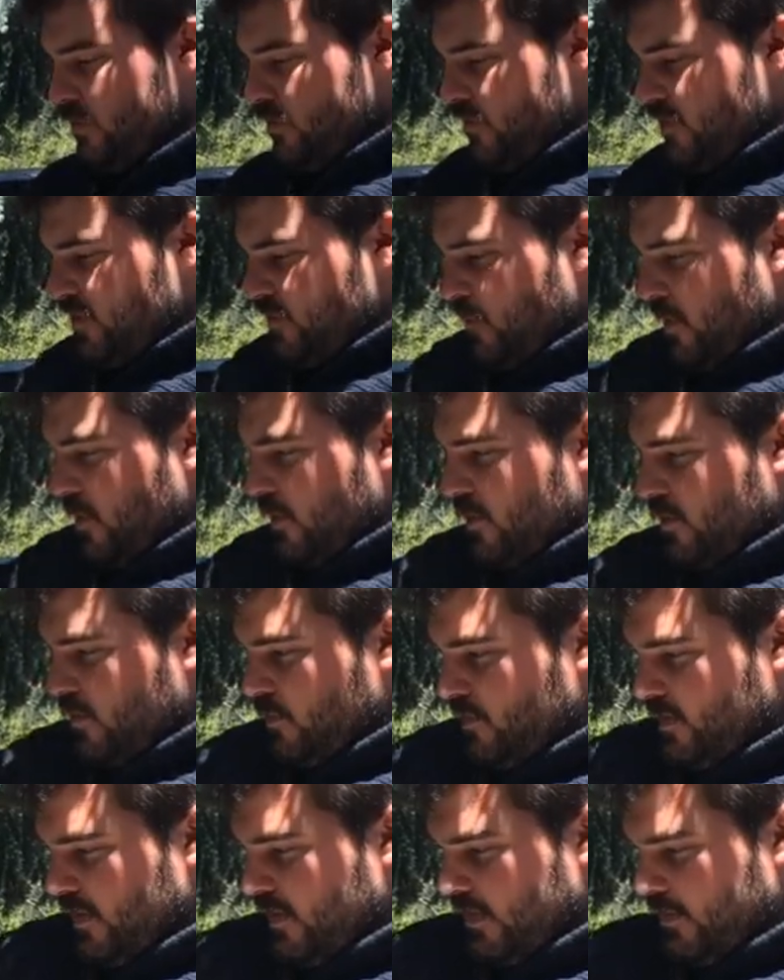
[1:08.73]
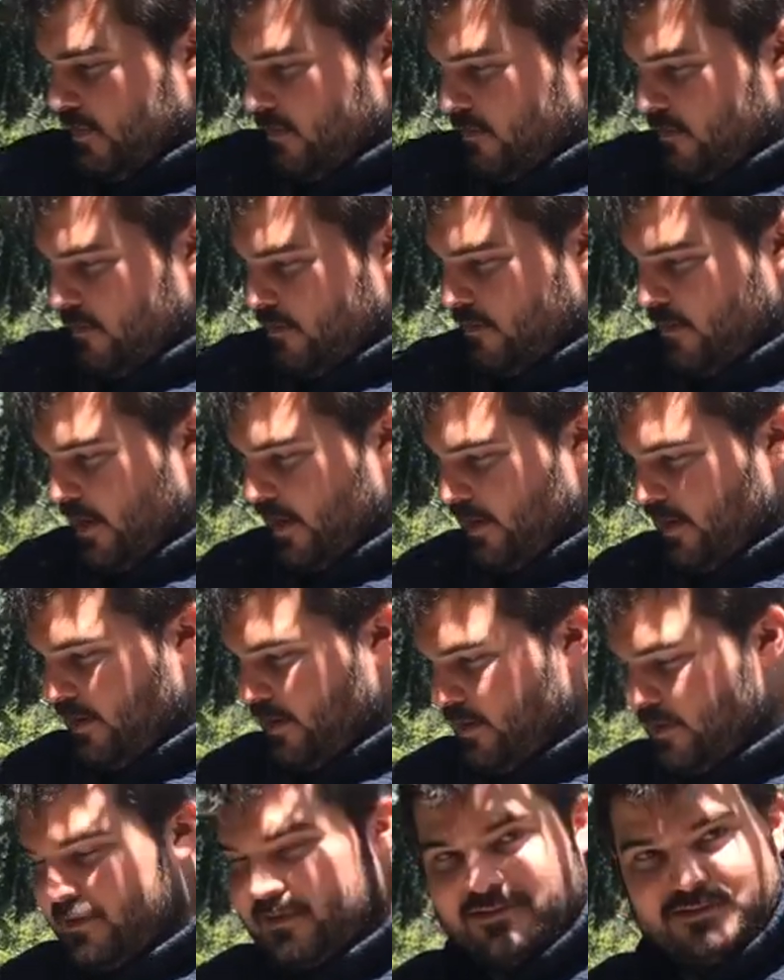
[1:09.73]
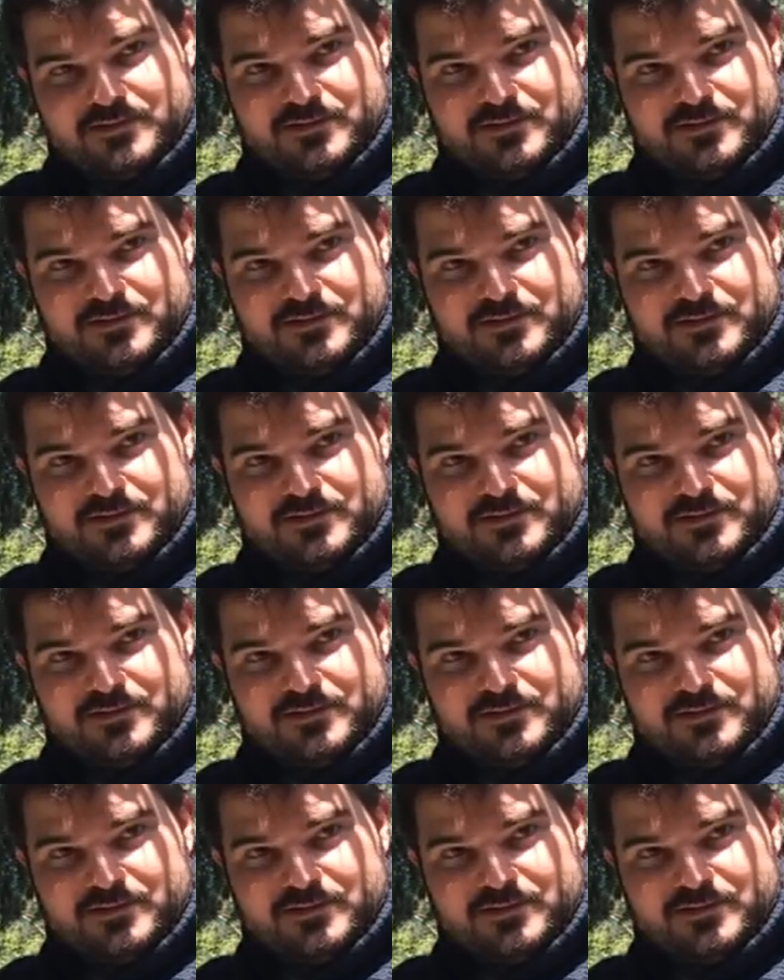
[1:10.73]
so this part goes in right here.